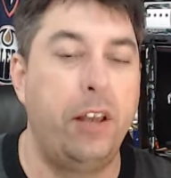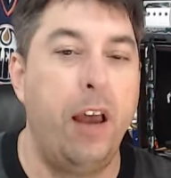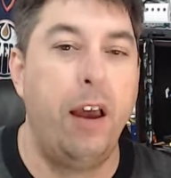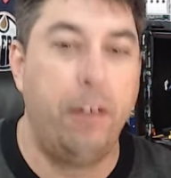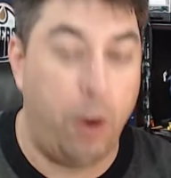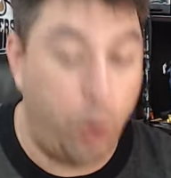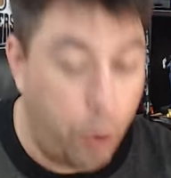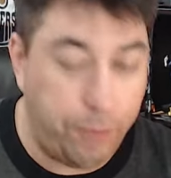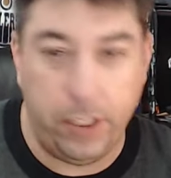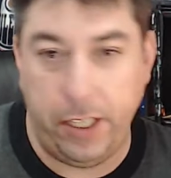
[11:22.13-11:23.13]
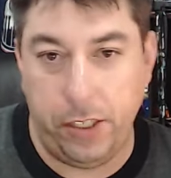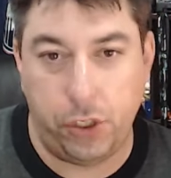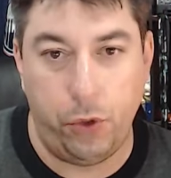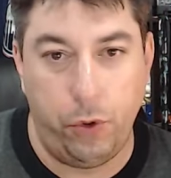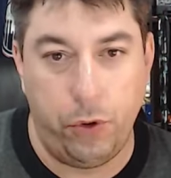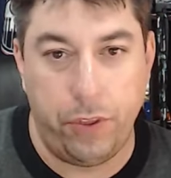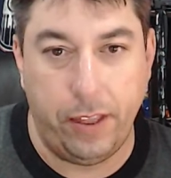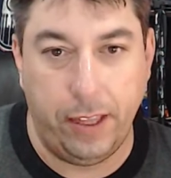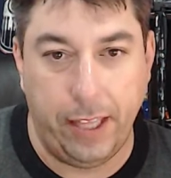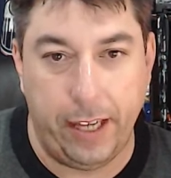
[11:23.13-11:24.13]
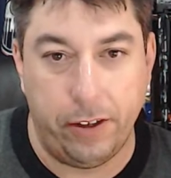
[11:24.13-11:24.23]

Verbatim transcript: hopefully sooner than later.